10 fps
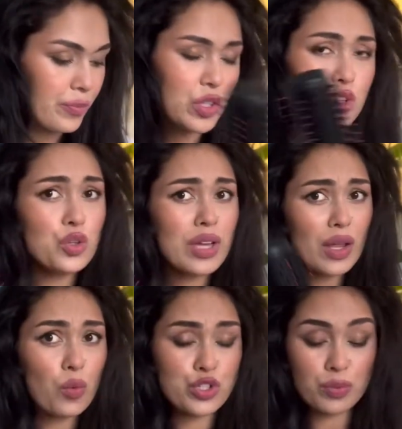you
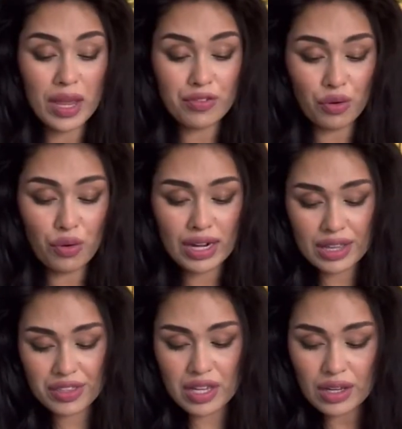get what you pay for, and I
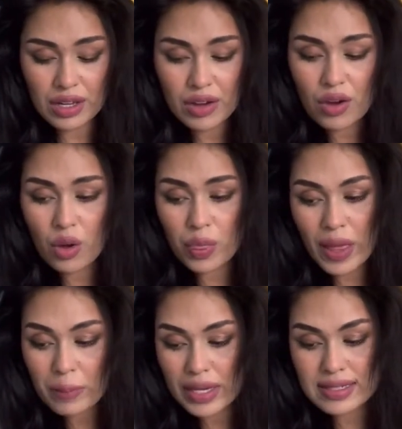think on
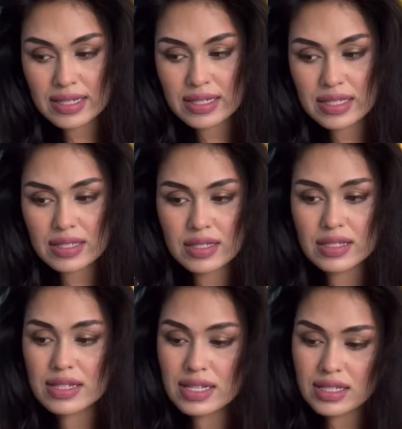that basis this is a
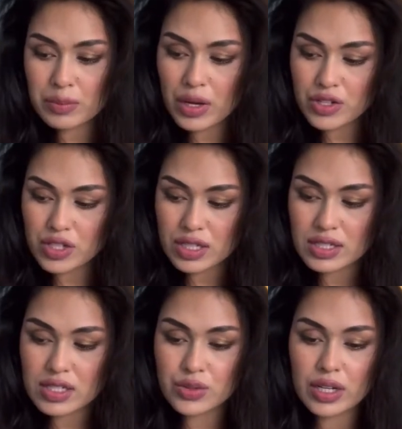decent purchase
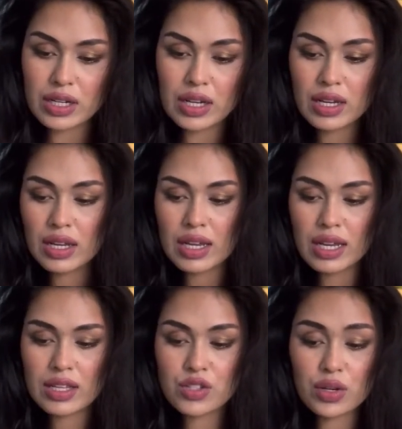considering
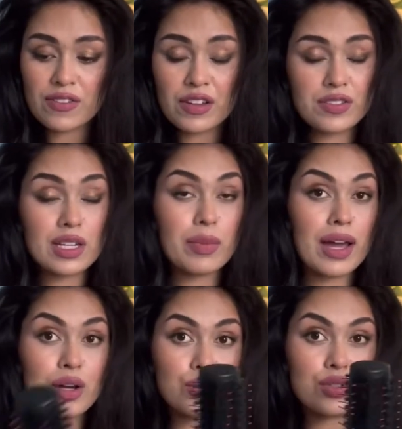it's only
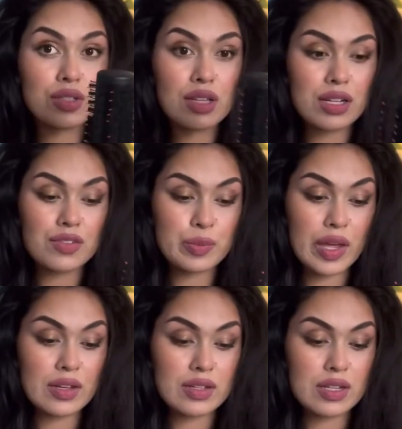£15 that I've
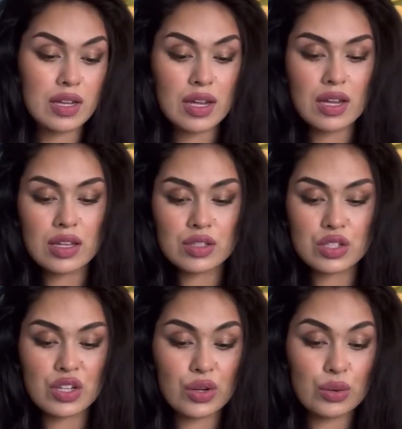spent,
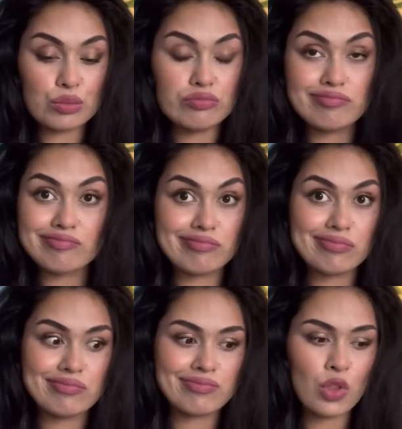so
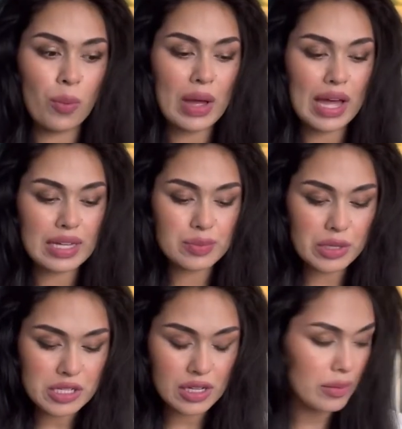not bad.
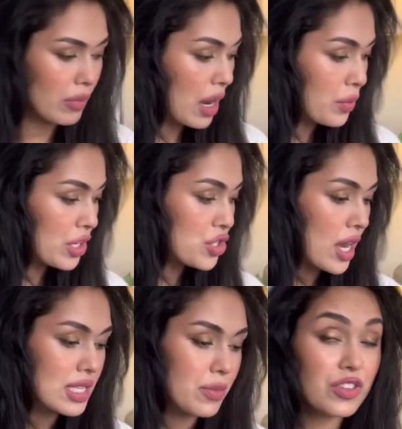But I want to try
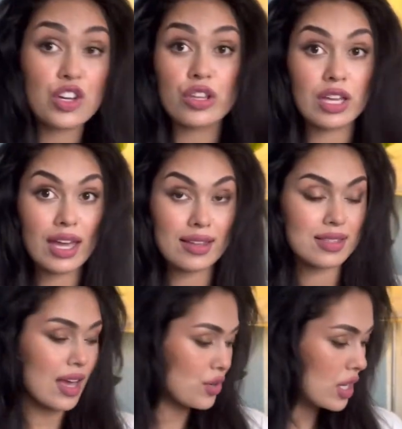some of the other heads
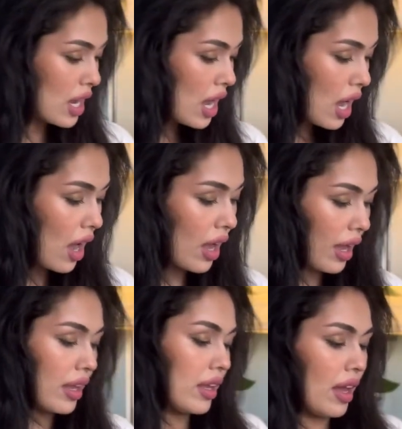out.
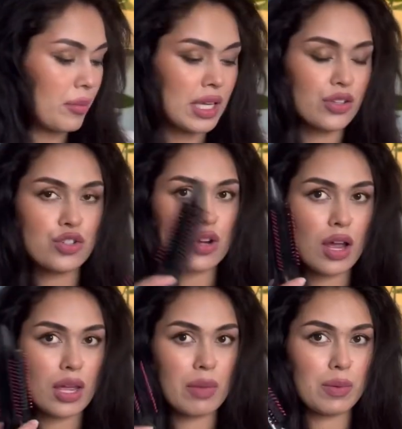I am keen to
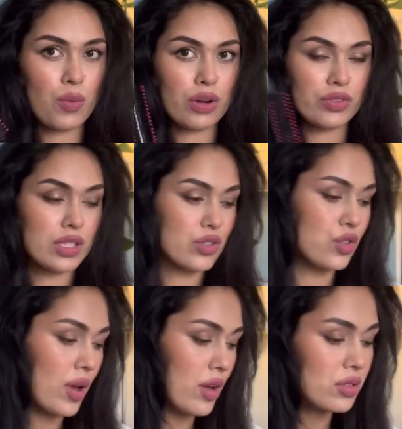try maybe one of these
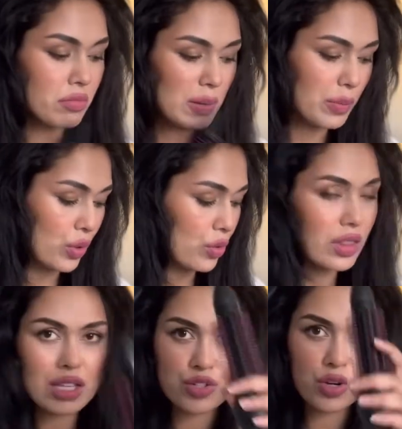two out, maybe both.
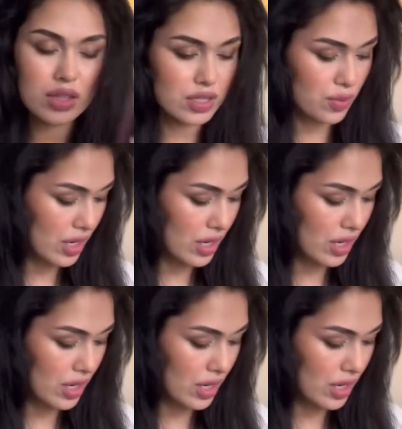Let's try this one